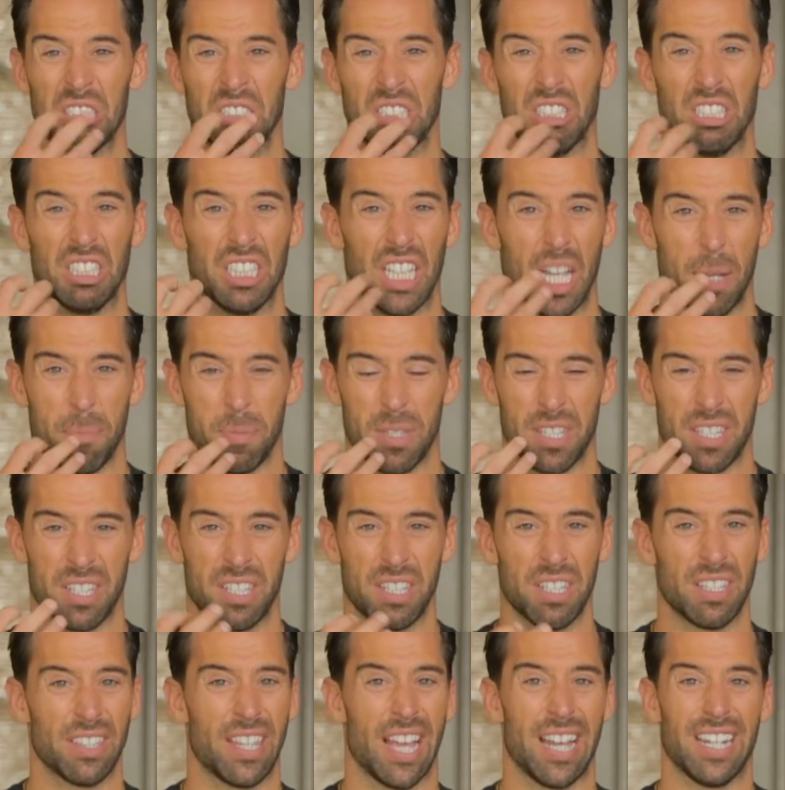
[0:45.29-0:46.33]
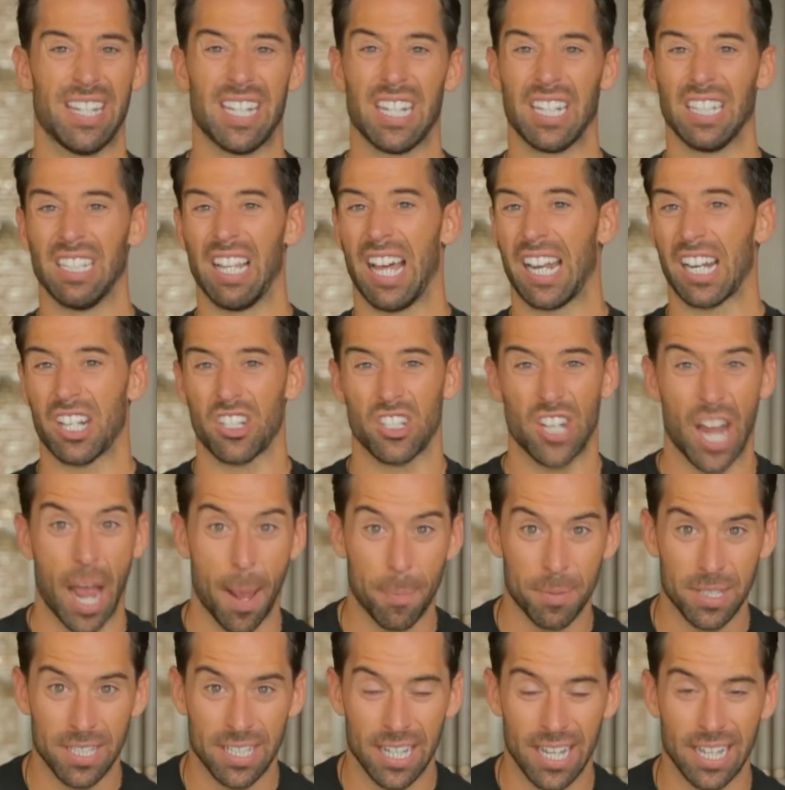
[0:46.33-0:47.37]
lips that need a lot of
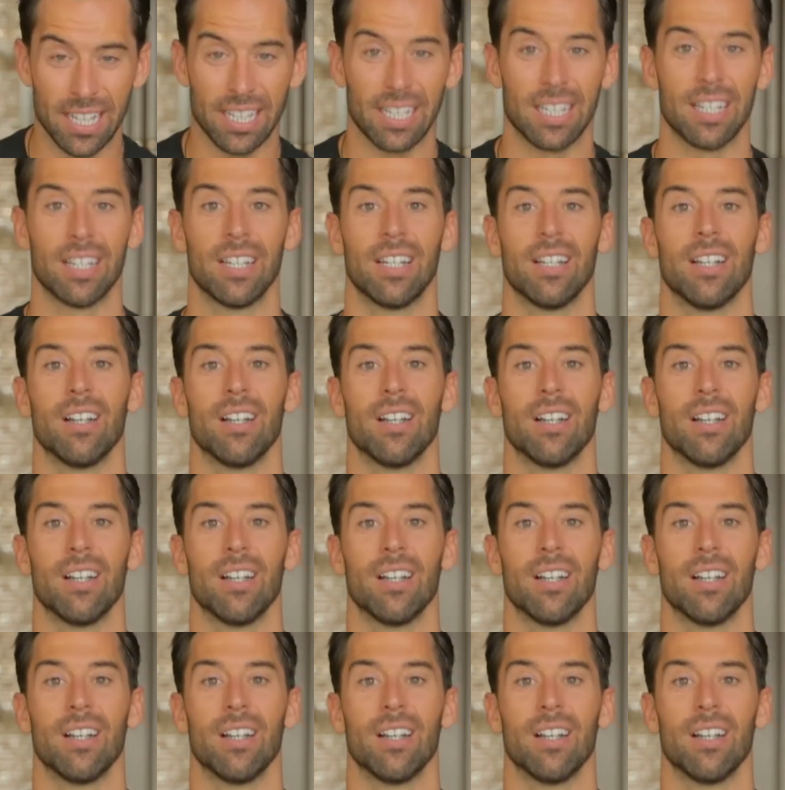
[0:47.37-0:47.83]
chapstick.